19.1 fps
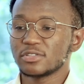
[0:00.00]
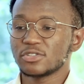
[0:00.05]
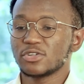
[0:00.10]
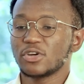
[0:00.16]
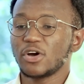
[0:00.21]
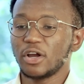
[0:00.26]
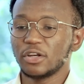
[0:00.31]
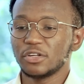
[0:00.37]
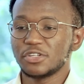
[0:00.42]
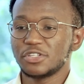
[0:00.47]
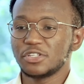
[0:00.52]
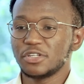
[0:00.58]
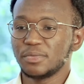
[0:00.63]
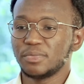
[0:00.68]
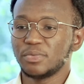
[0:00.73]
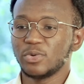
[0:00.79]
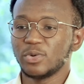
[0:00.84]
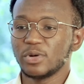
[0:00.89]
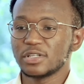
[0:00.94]

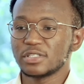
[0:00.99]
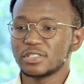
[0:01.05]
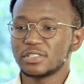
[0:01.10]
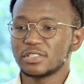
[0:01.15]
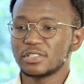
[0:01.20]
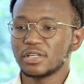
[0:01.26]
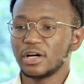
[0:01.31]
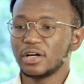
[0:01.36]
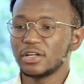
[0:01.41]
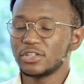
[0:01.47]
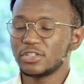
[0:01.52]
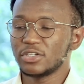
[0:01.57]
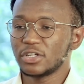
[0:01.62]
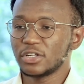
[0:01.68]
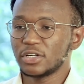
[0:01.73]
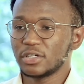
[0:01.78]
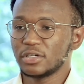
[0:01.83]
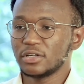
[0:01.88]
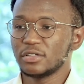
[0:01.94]
scholarship was
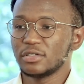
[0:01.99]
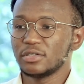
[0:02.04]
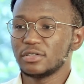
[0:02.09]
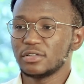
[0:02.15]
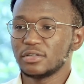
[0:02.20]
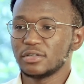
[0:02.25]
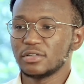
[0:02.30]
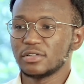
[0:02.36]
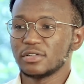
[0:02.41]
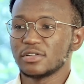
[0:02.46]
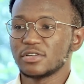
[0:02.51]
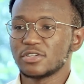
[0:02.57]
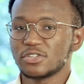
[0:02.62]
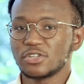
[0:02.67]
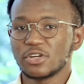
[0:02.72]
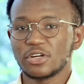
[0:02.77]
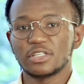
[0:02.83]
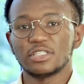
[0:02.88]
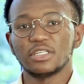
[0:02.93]
under
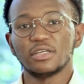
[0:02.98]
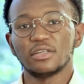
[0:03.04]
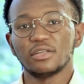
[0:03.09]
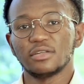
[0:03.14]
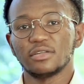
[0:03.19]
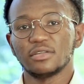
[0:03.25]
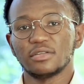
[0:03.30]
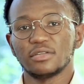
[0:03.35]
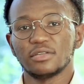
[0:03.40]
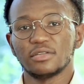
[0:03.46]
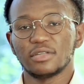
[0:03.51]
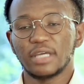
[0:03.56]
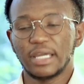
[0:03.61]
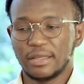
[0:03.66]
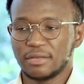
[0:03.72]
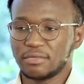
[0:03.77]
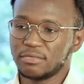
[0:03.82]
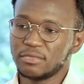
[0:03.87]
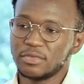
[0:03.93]
certain,
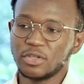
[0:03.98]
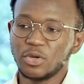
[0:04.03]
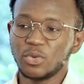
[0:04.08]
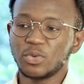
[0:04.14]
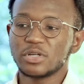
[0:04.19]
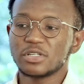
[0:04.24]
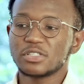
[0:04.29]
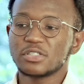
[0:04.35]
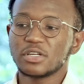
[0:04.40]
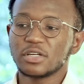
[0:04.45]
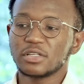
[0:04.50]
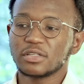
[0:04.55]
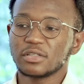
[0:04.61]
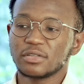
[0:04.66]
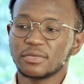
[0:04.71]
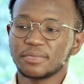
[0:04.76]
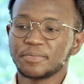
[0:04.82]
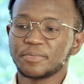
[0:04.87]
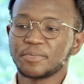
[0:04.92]
like, there were
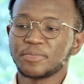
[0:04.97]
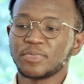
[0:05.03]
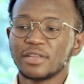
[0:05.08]
certain,